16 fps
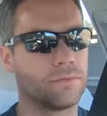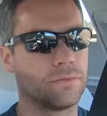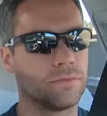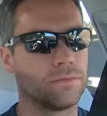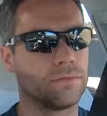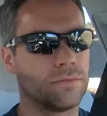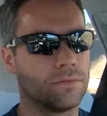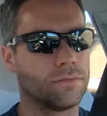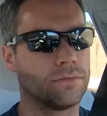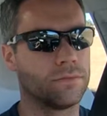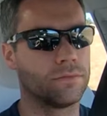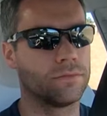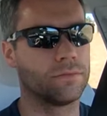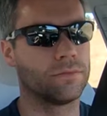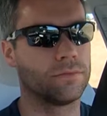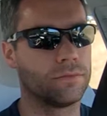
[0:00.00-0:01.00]

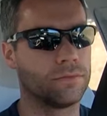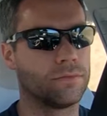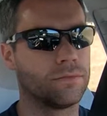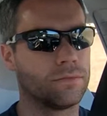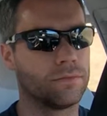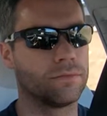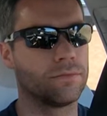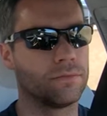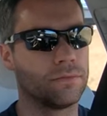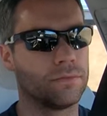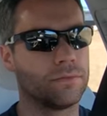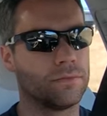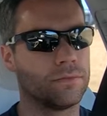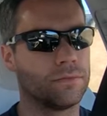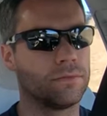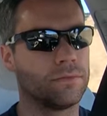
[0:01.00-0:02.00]

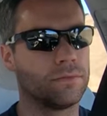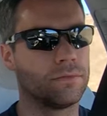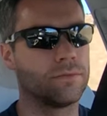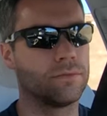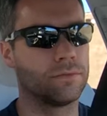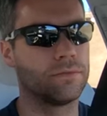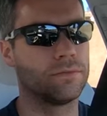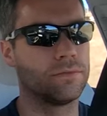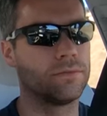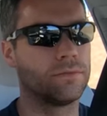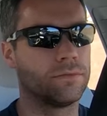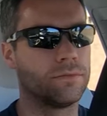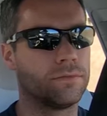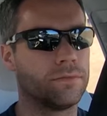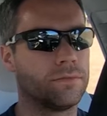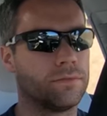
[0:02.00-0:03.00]

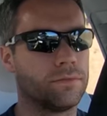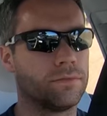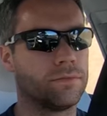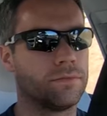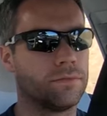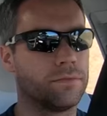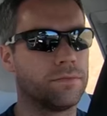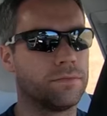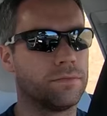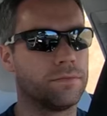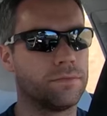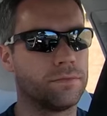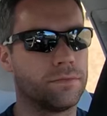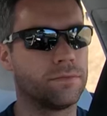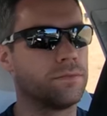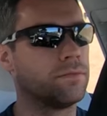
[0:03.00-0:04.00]

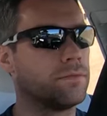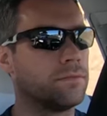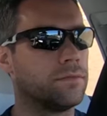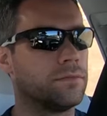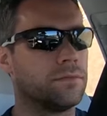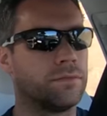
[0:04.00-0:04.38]
No words are spoken by the person on screen.